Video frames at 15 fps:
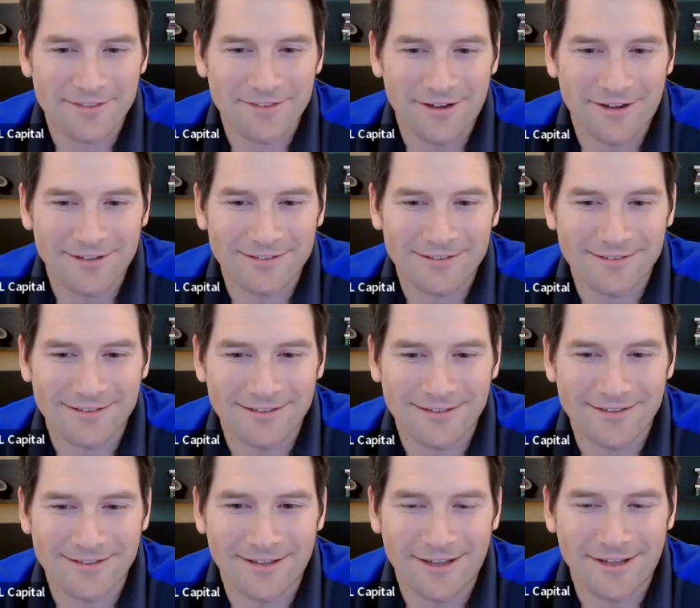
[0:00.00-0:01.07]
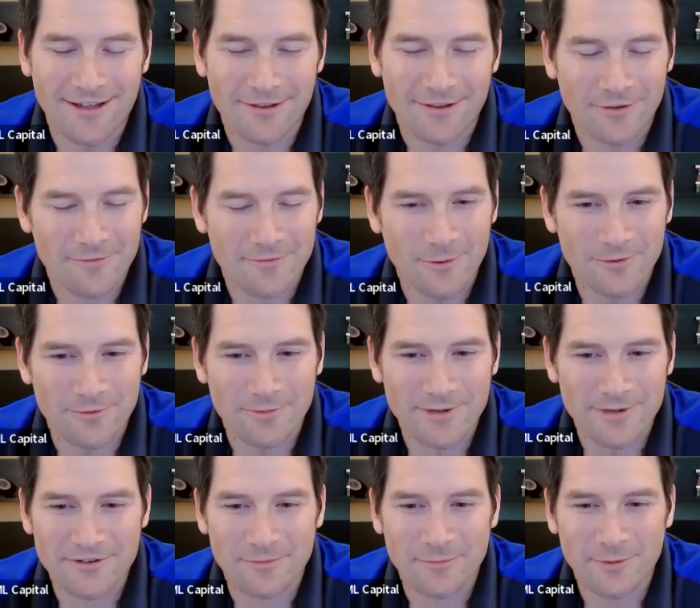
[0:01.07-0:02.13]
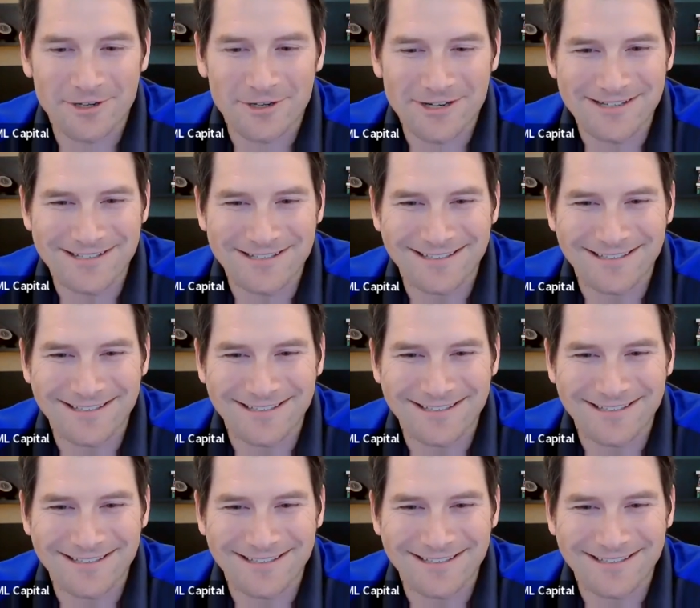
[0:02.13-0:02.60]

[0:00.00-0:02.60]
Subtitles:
the thoughts and look forward to reading your book.